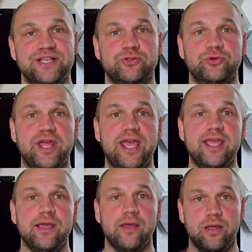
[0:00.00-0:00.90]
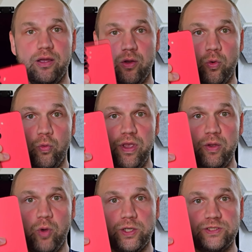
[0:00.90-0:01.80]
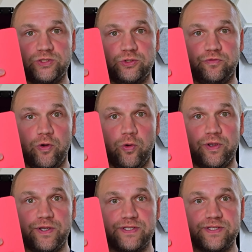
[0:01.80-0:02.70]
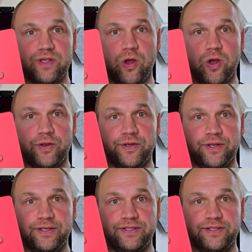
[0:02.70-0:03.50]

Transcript: Today we want to focus on